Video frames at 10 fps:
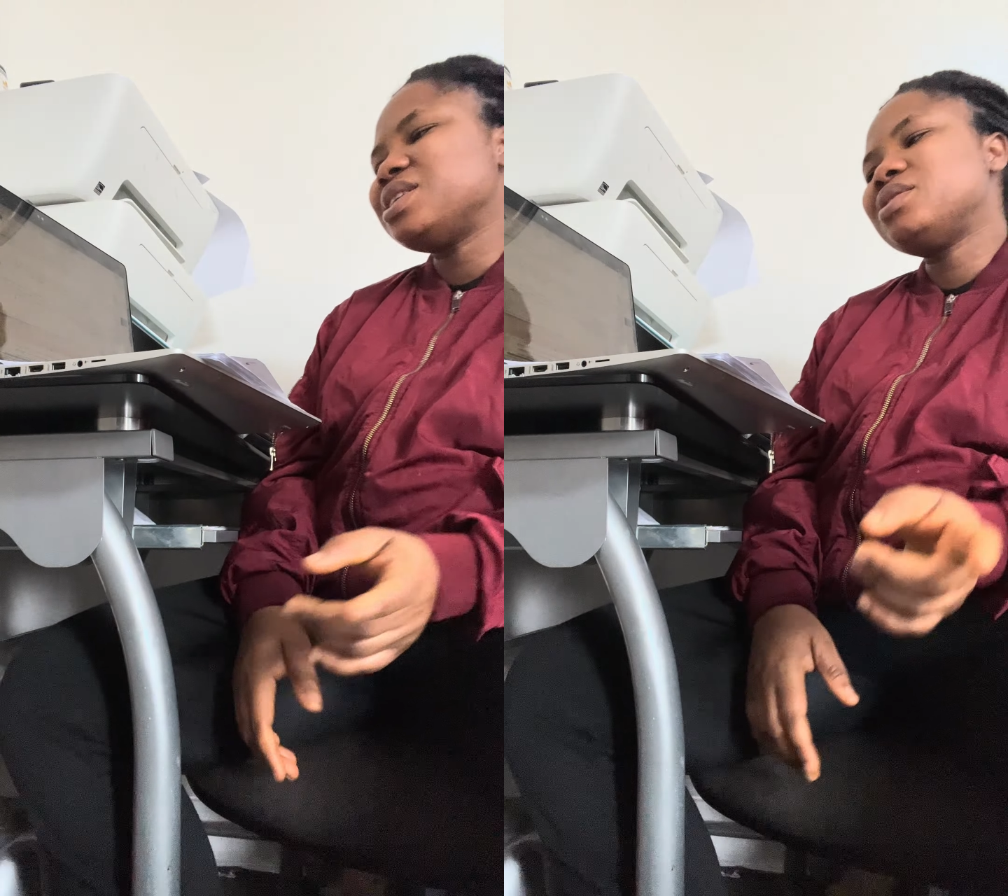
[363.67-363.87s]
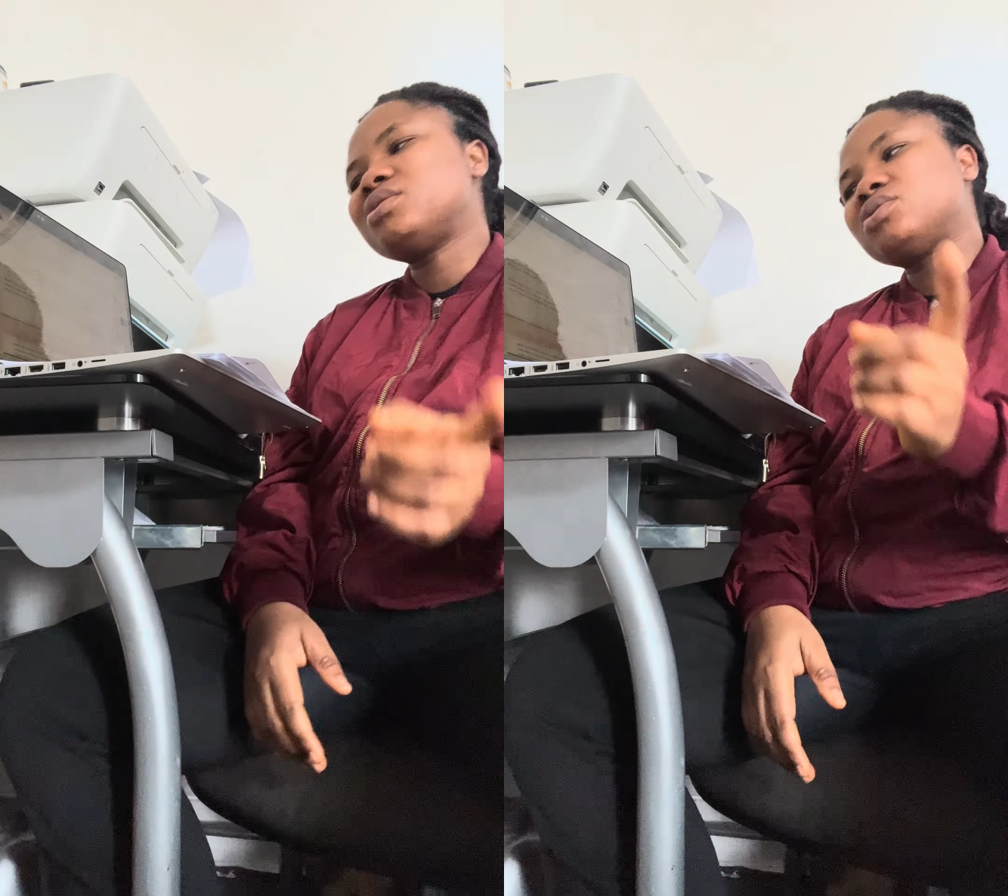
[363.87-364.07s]

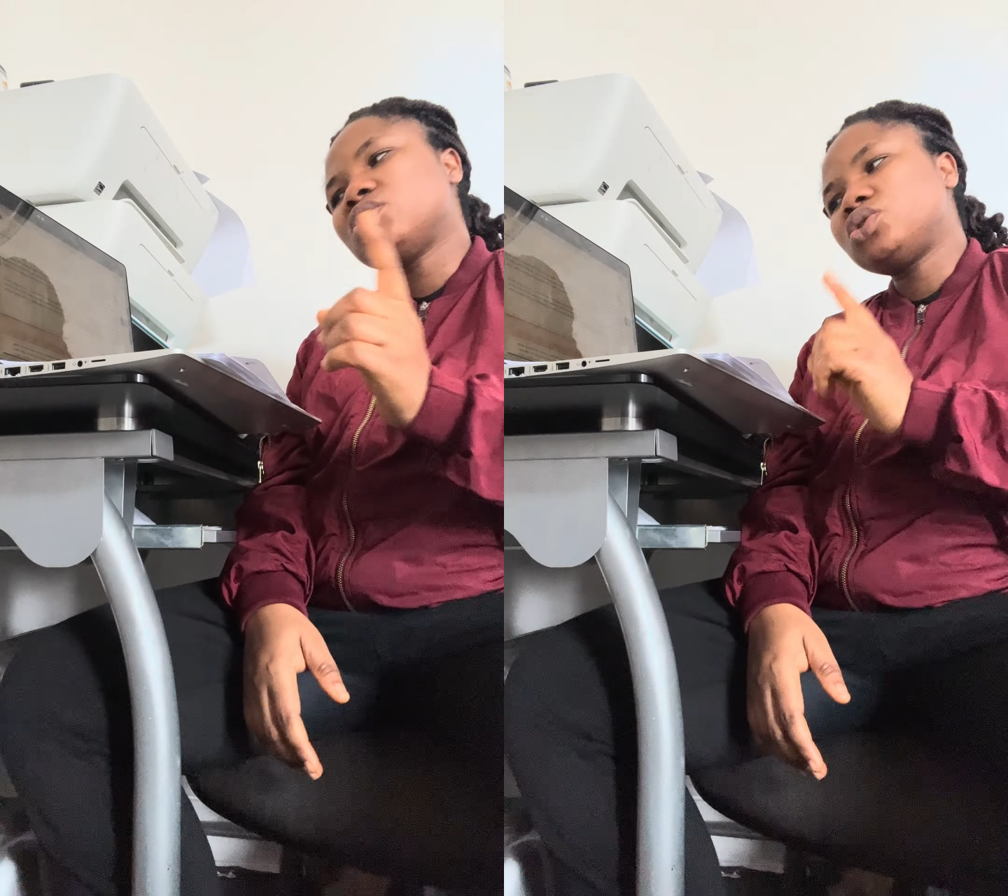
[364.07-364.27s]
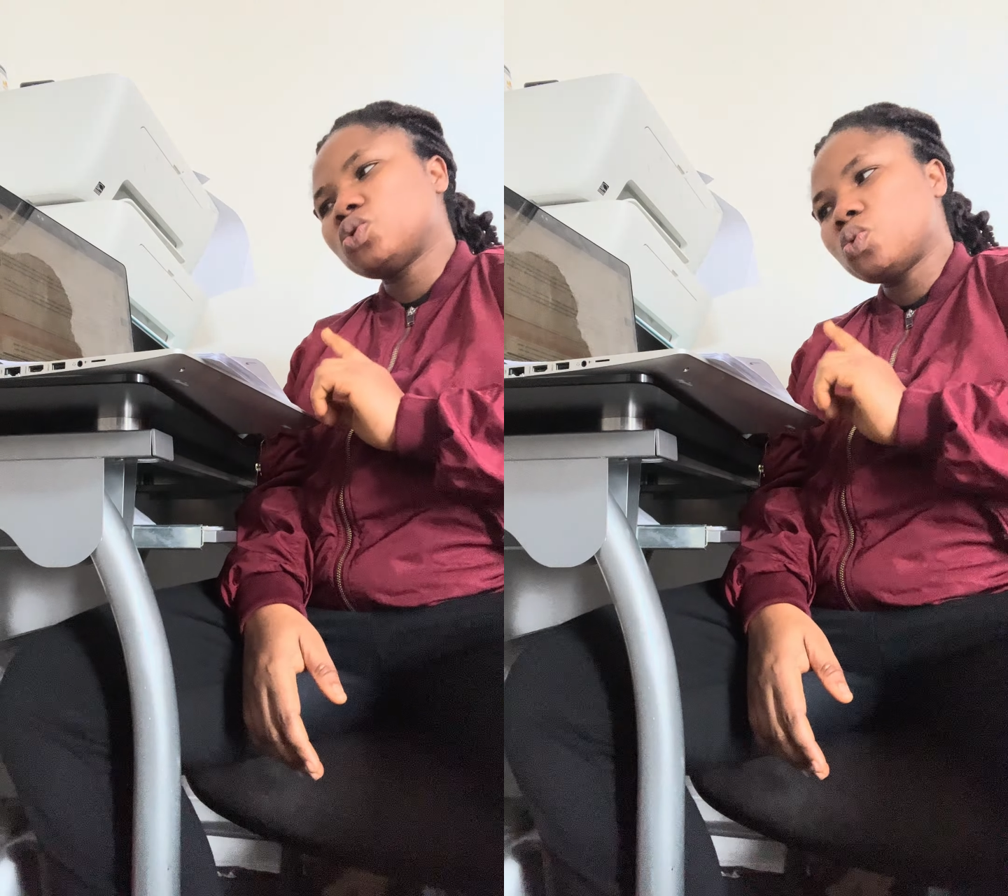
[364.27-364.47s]
is
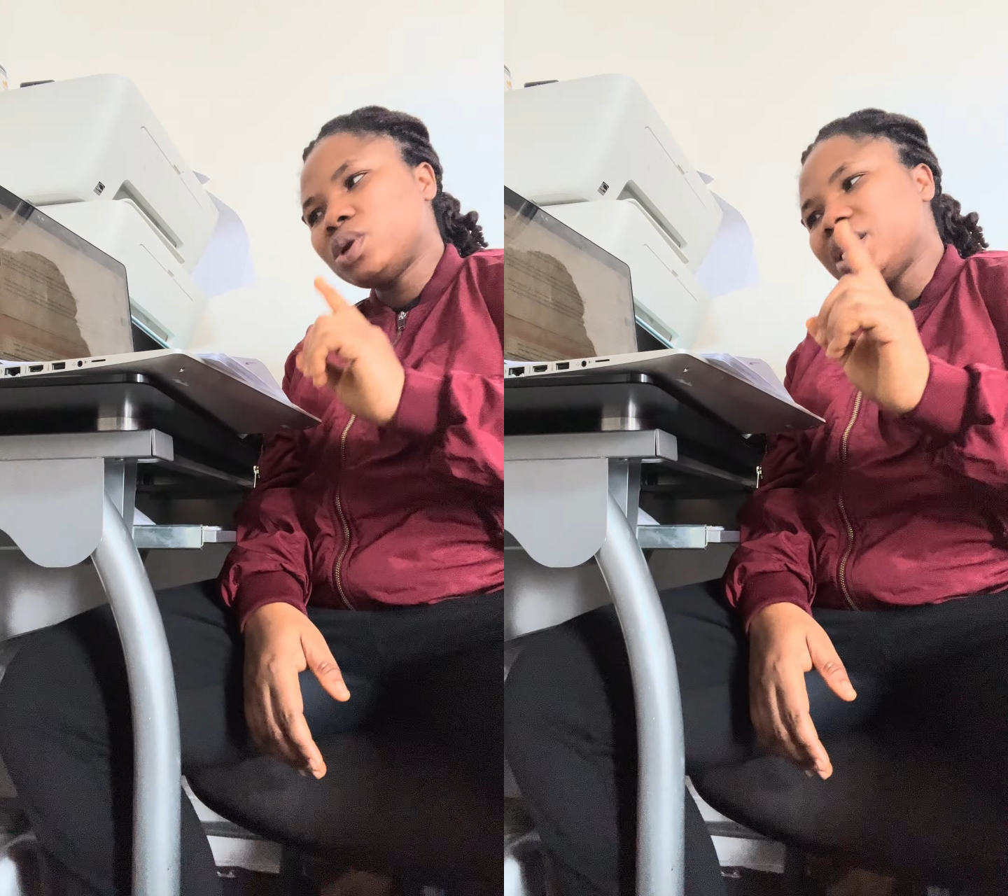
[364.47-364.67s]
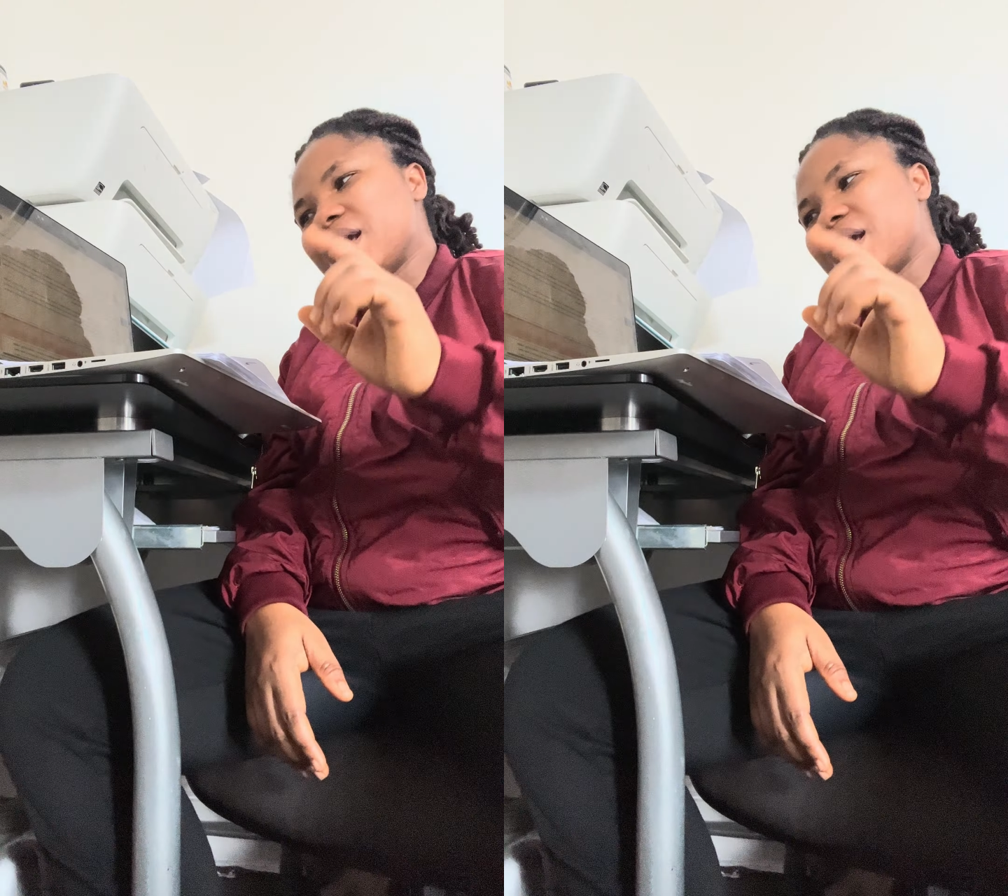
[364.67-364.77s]
not only